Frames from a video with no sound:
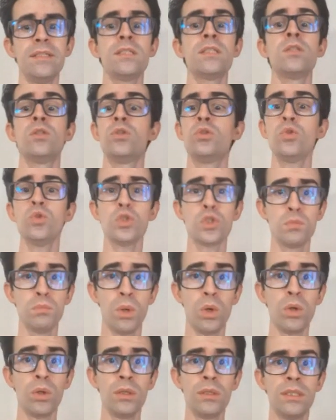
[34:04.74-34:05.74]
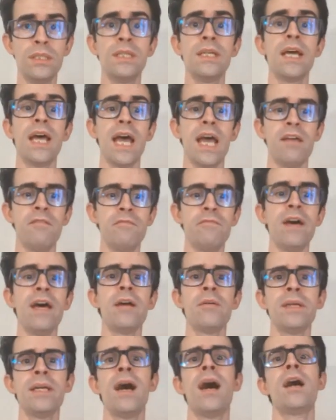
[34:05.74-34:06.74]
is too small and
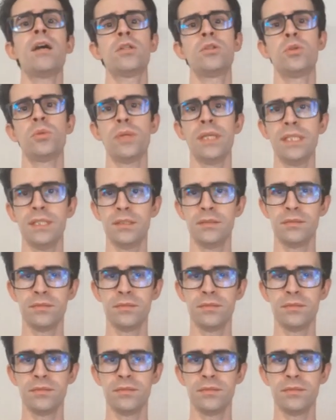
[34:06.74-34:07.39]
very hard to read.